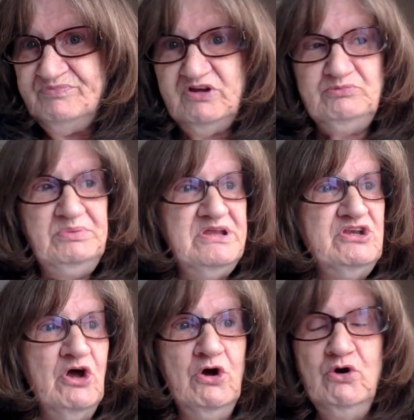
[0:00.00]
There'd be
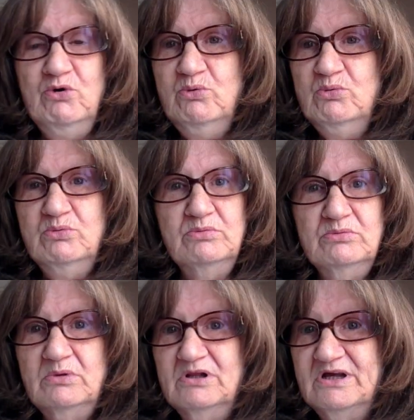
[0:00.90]
no
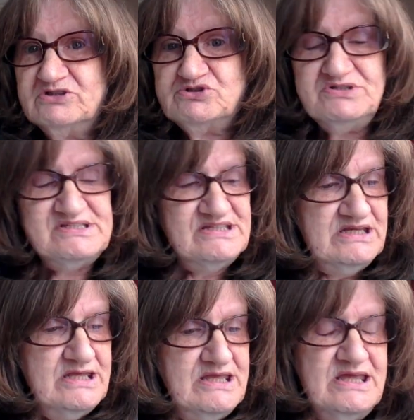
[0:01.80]

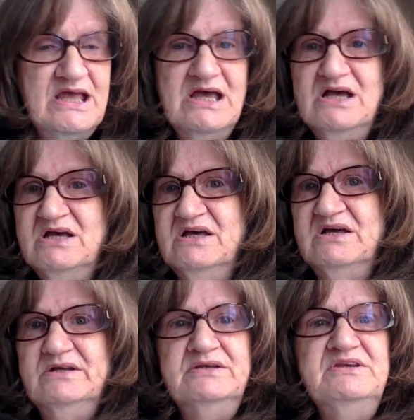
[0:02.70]
electricity,
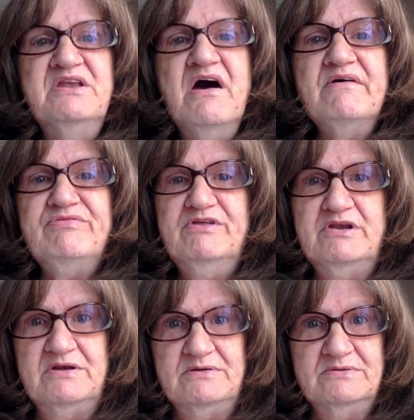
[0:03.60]

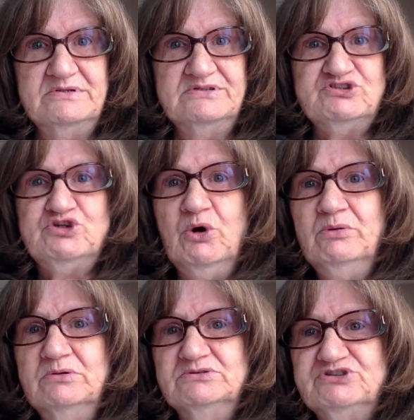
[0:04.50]
nothing.
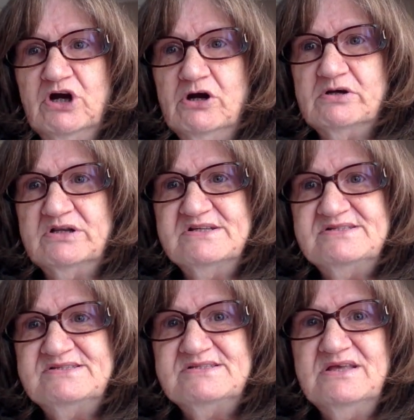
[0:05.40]
Total
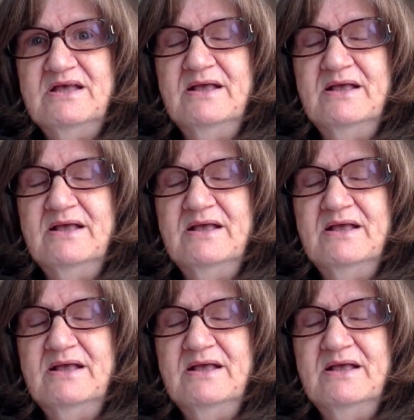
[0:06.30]
darkness.